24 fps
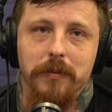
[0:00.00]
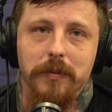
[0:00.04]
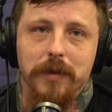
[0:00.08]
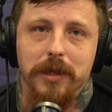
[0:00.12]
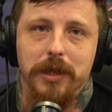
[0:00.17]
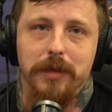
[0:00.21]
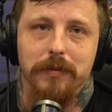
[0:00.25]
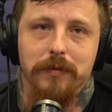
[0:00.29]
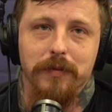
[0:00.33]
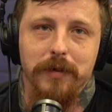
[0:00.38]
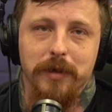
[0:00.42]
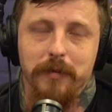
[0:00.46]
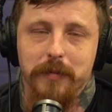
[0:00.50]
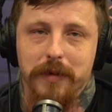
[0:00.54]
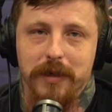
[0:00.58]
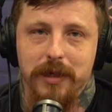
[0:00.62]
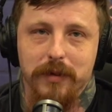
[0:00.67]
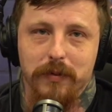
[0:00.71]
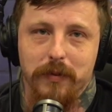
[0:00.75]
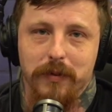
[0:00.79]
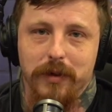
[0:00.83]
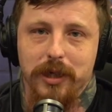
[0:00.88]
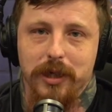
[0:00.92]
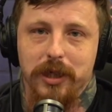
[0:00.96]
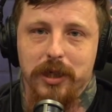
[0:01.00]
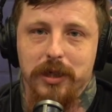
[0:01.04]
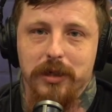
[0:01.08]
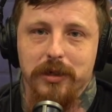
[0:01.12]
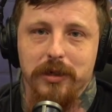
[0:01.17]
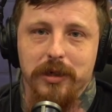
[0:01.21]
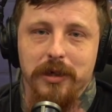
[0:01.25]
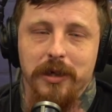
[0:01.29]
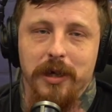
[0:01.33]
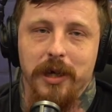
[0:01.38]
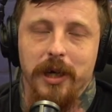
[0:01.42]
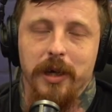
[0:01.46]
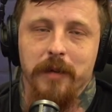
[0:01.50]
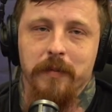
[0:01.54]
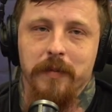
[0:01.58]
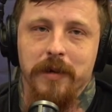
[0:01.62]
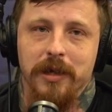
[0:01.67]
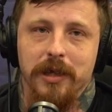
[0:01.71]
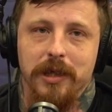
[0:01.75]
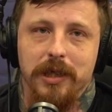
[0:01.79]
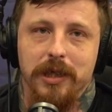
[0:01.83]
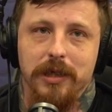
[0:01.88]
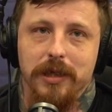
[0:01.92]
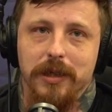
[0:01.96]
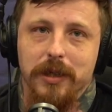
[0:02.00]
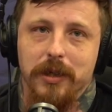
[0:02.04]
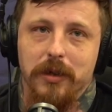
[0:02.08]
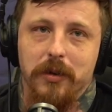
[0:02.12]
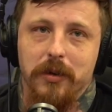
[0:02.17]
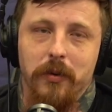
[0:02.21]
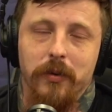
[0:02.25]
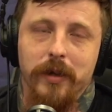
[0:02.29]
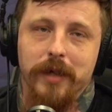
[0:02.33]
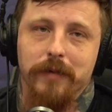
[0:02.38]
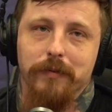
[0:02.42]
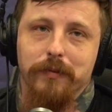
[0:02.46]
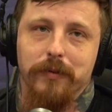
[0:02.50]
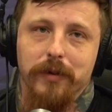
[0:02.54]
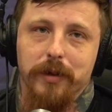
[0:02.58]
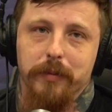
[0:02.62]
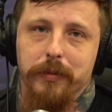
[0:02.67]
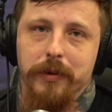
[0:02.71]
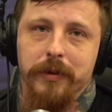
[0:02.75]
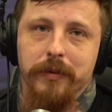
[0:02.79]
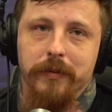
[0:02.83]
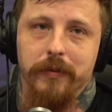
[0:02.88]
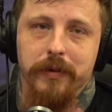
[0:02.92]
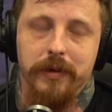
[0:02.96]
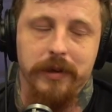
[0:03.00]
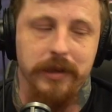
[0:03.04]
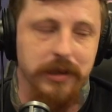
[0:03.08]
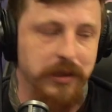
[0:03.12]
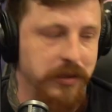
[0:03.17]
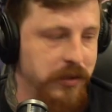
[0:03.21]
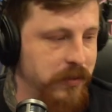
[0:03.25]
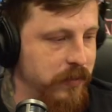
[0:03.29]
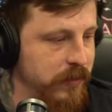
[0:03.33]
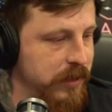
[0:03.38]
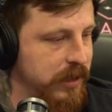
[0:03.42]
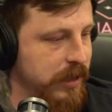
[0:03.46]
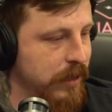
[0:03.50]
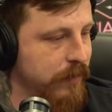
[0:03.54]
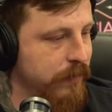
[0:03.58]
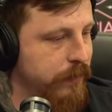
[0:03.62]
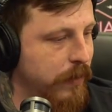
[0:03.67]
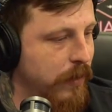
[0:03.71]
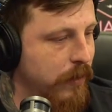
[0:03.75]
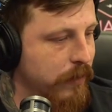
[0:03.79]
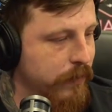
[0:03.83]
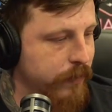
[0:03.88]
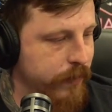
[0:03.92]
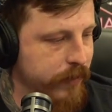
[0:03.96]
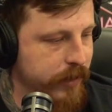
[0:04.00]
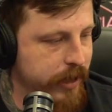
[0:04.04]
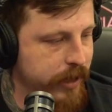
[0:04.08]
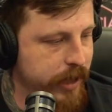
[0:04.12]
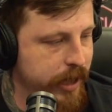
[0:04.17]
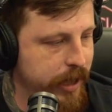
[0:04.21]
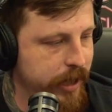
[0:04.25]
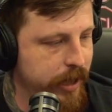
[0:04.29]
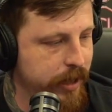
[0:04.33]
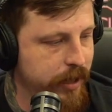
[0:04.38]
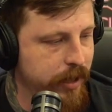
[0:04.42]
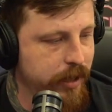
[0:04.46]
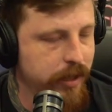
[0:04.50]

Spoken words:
which if anybody's watched it or not, I mean it's a coin flip on really who was at fault for that.